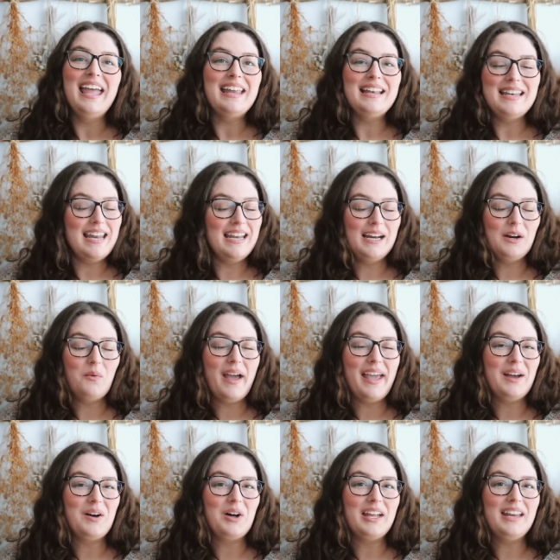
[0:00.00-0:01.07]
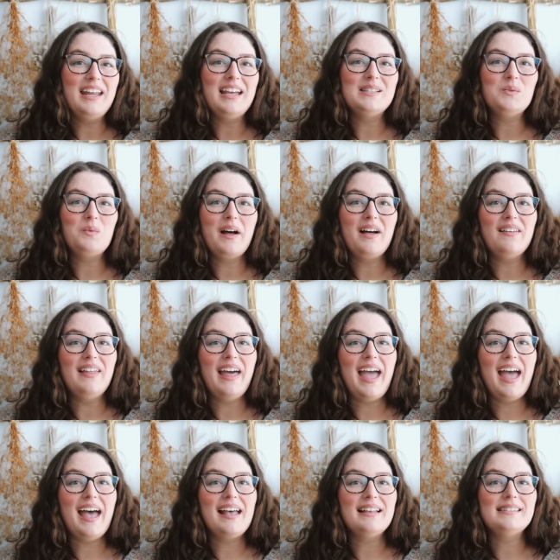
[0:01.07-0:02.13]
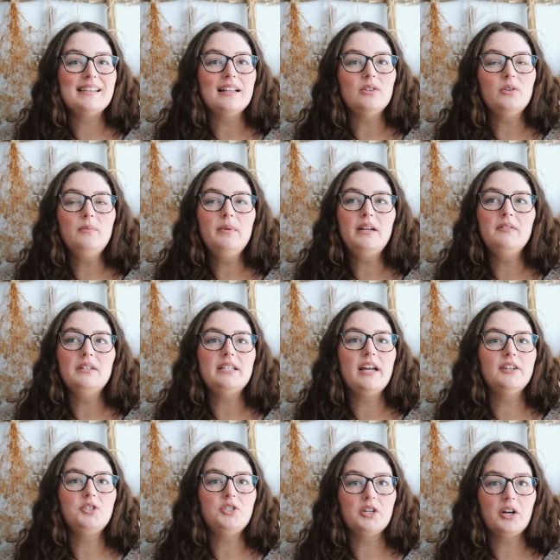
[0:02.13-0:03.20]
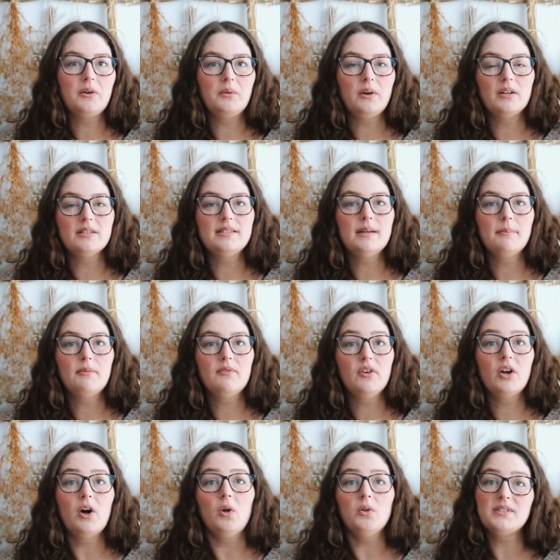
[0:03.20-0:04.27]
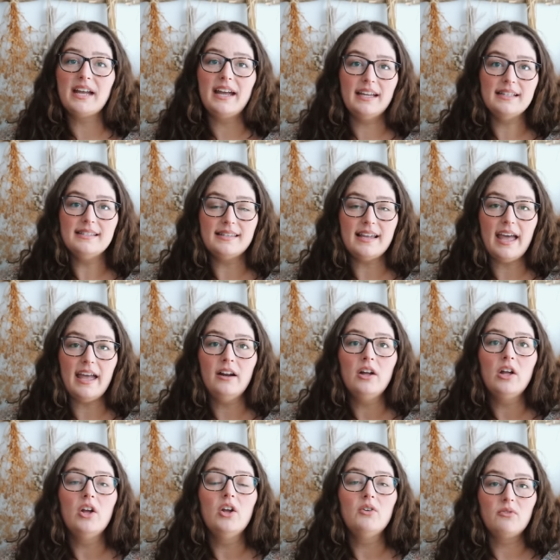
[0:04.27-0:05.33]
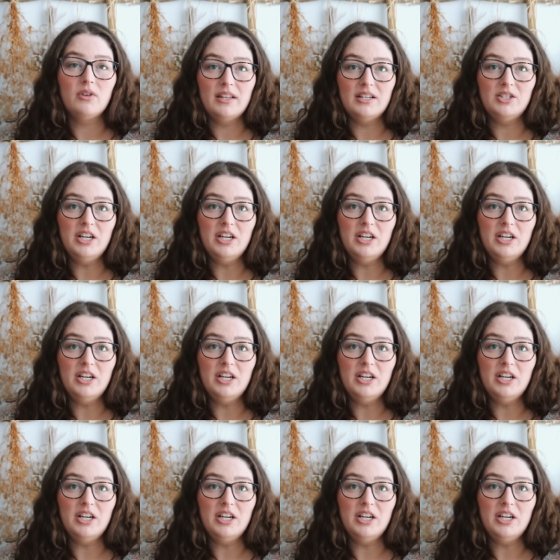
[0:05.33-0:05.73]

knitting away on, as well as a little bit of a touchstone on some of the goals I had set for this